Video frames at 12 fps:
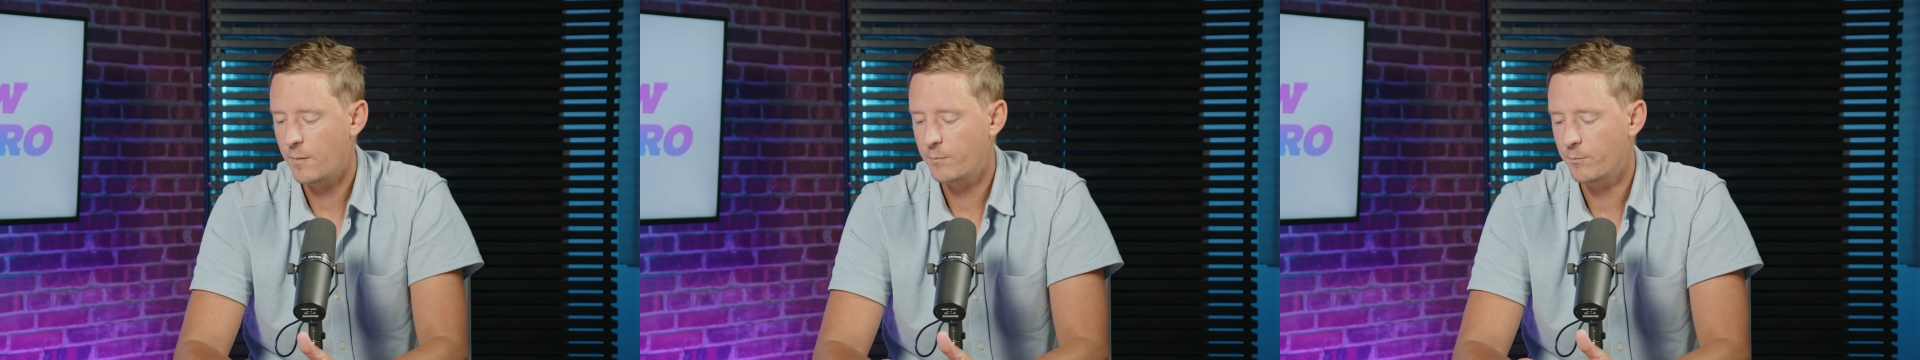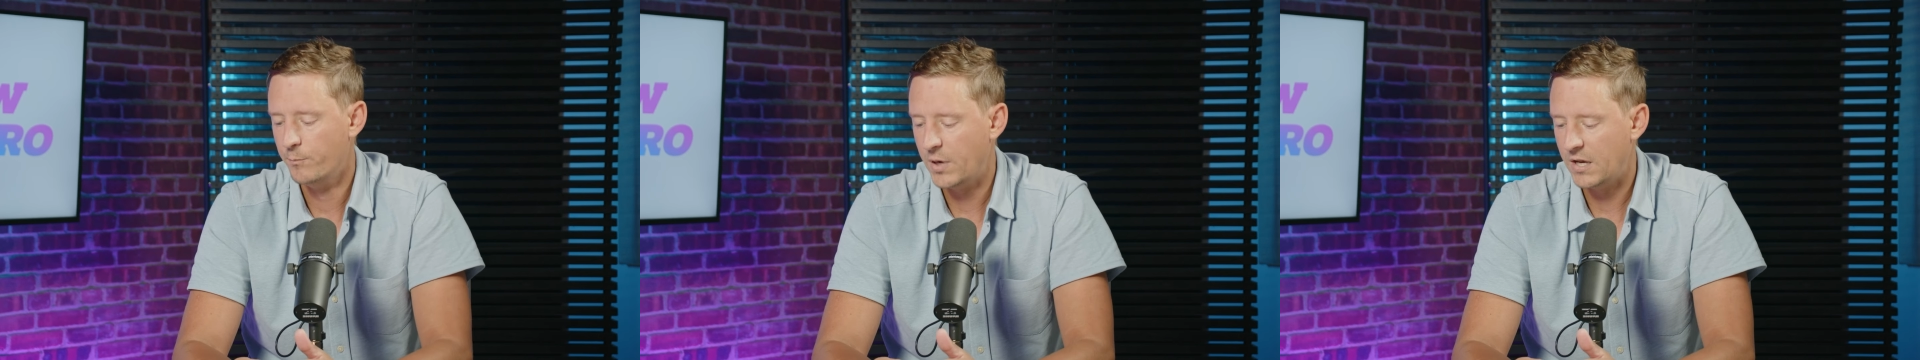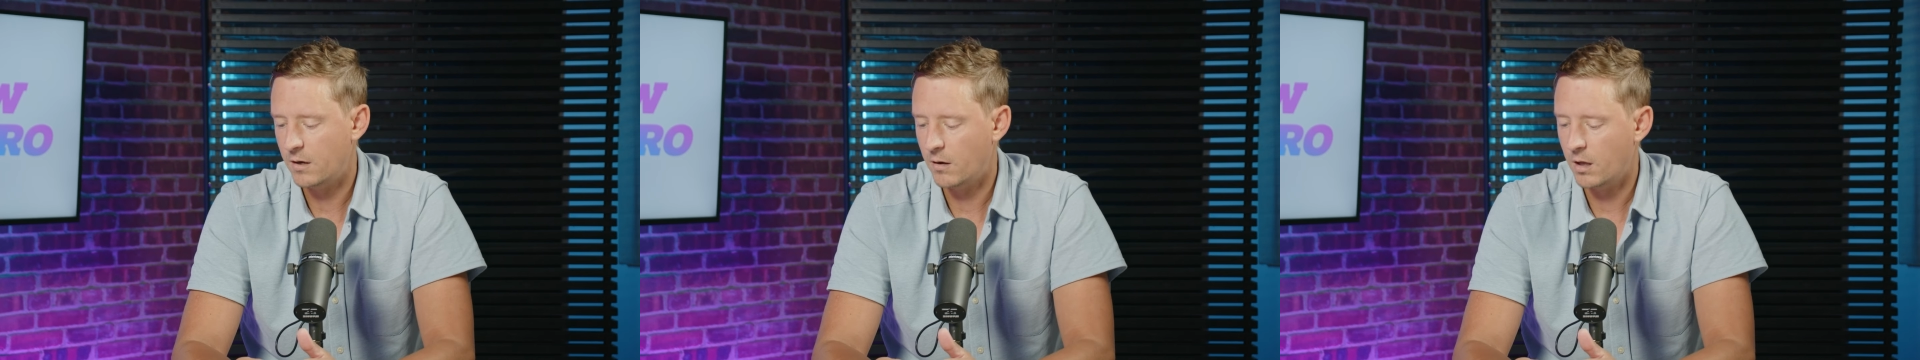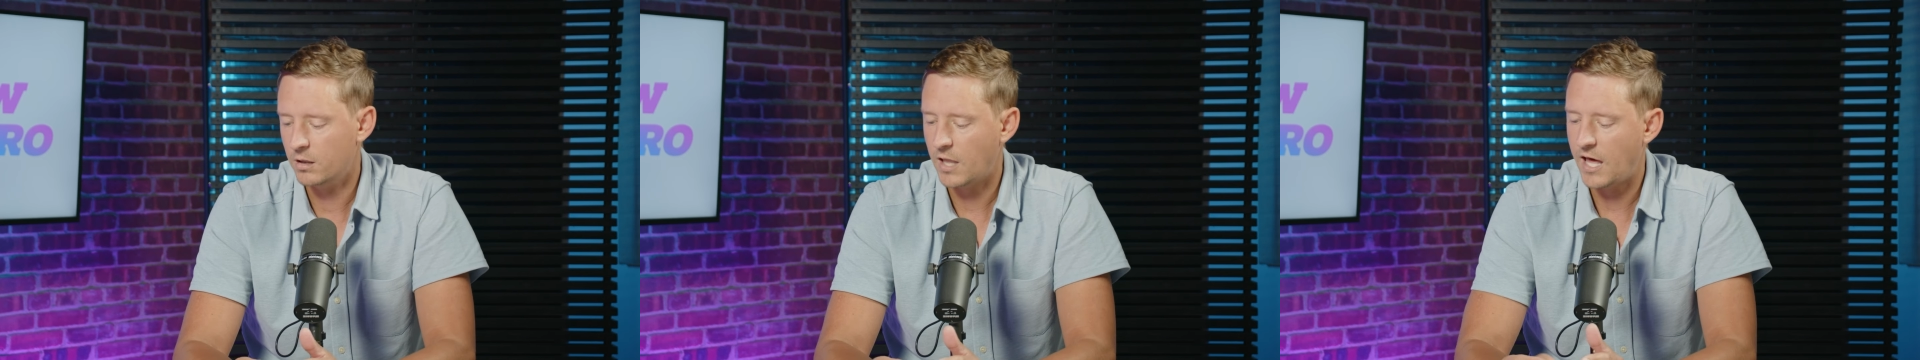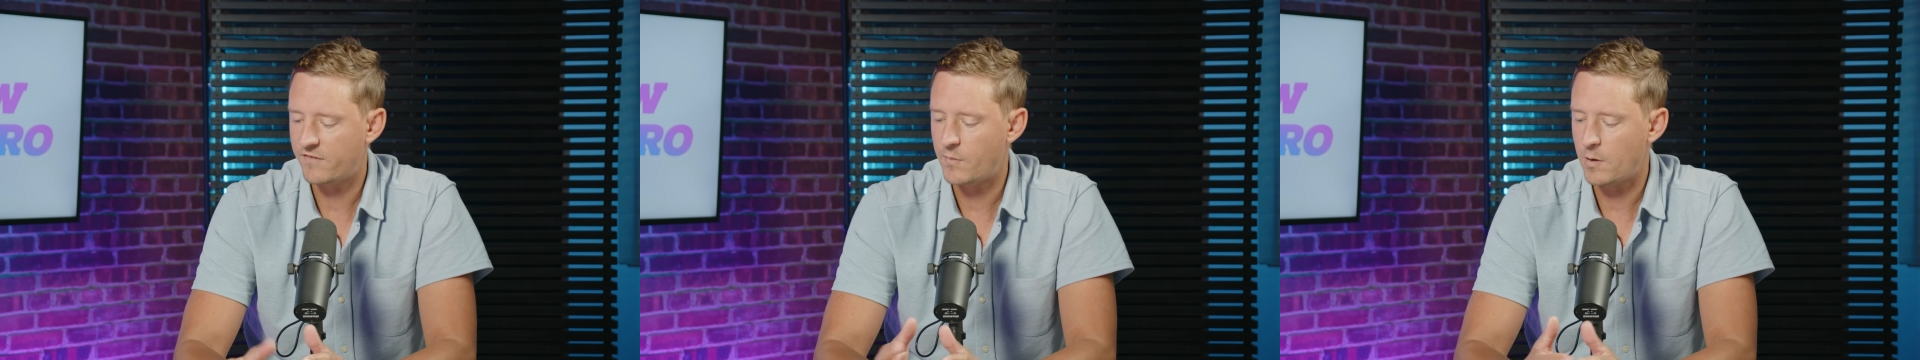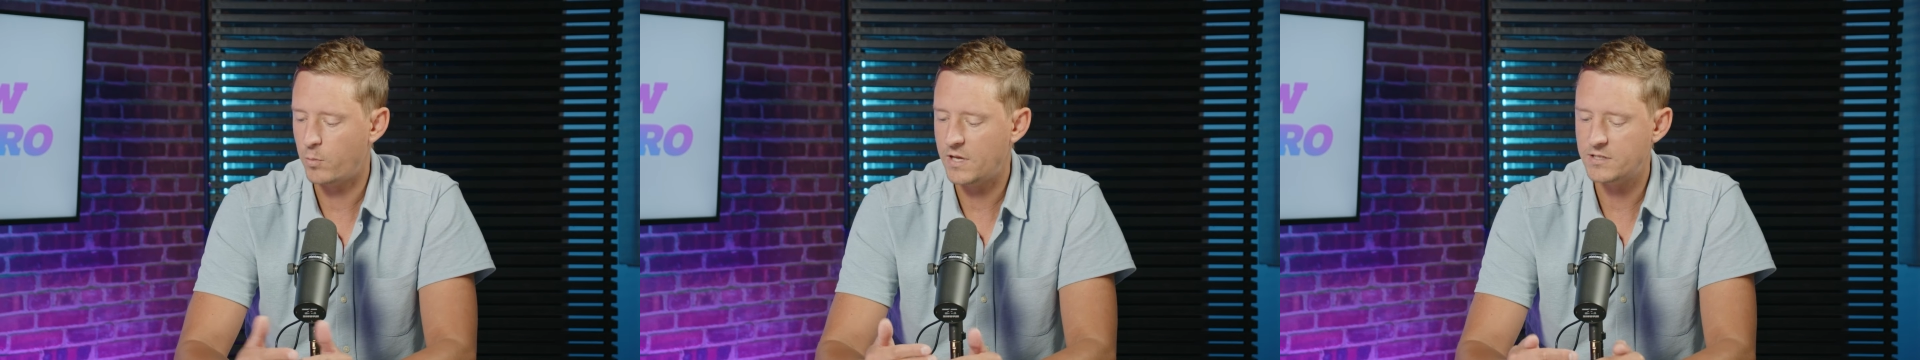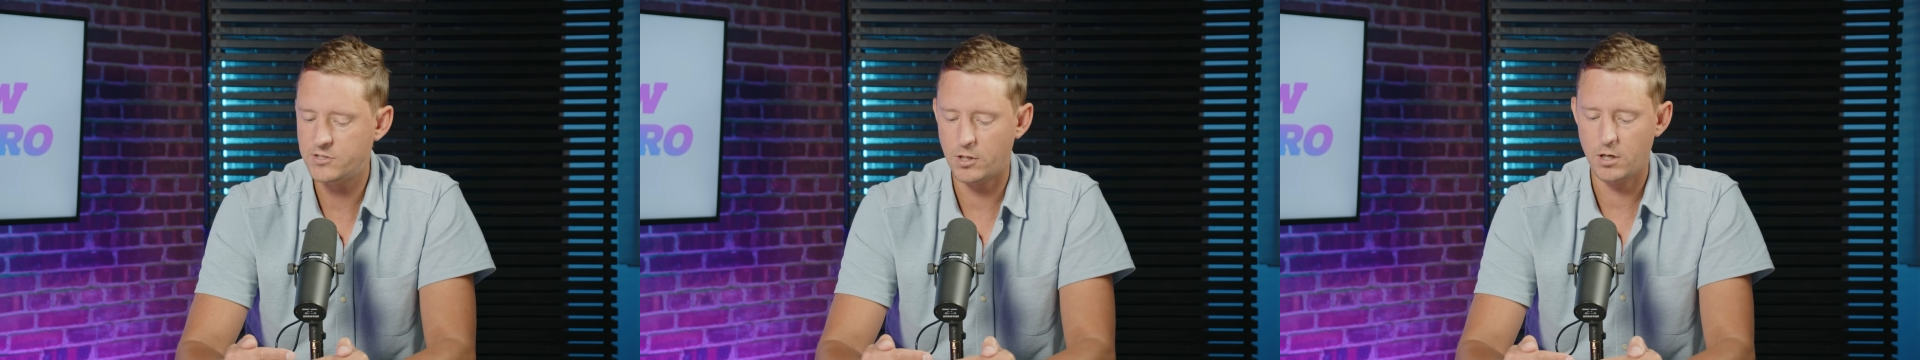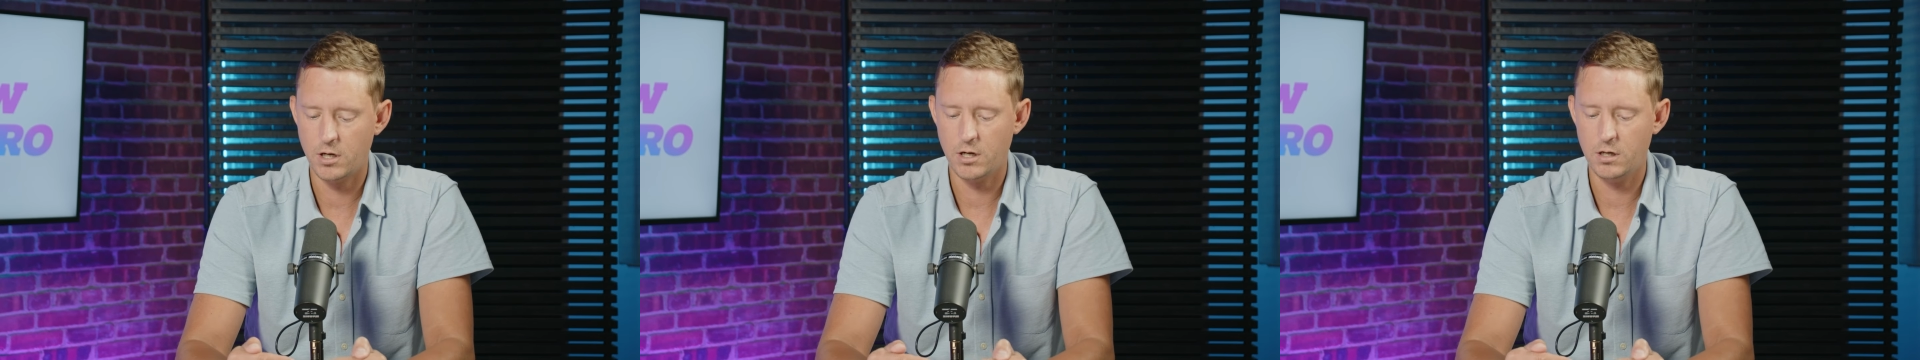But a lot of my wins
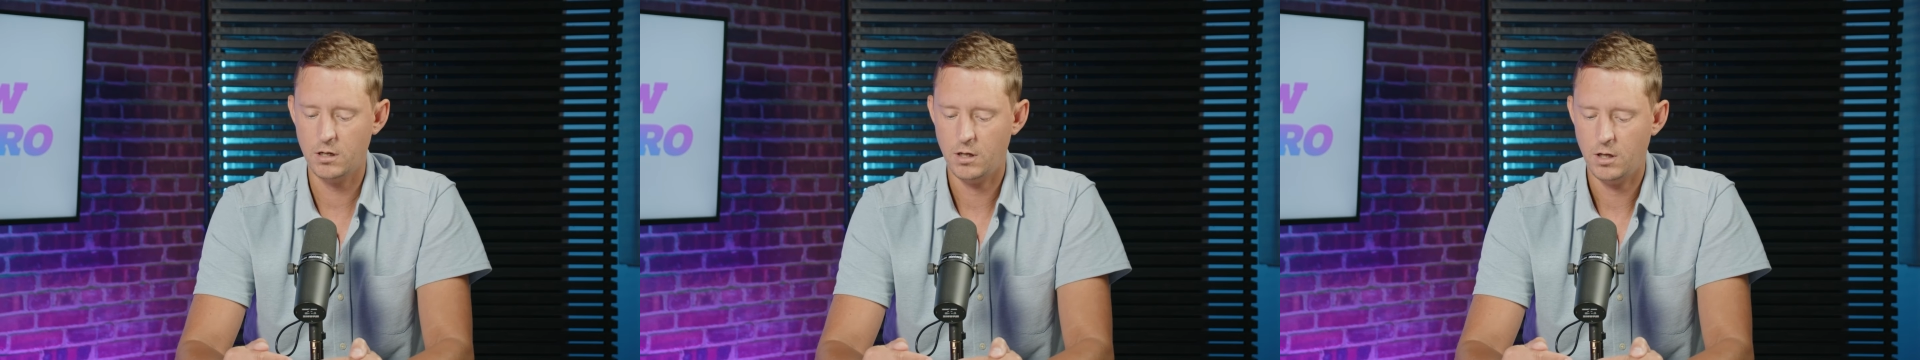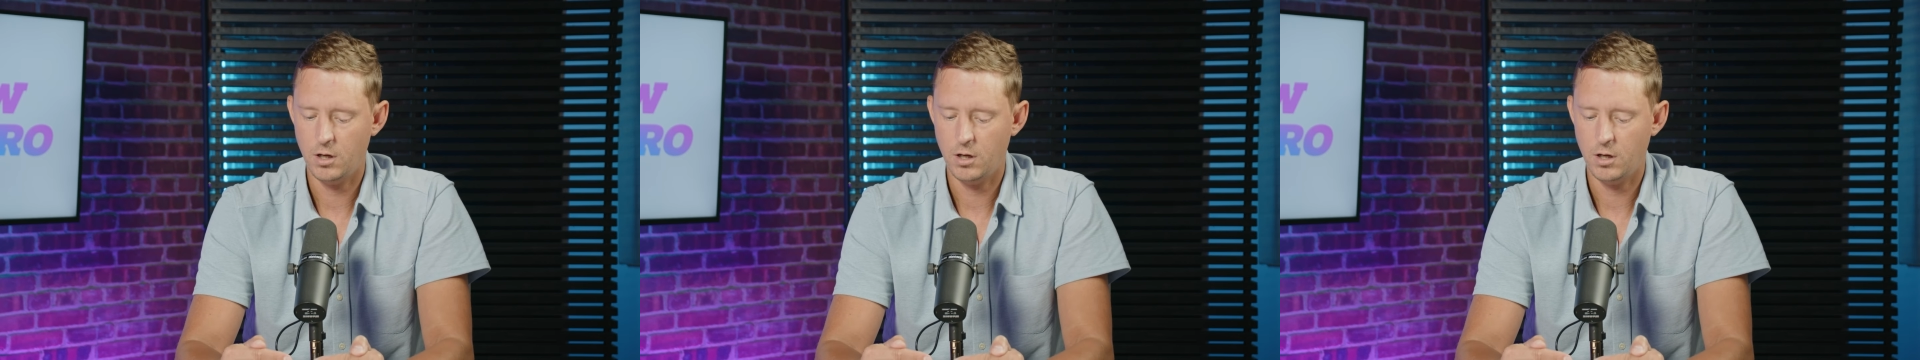are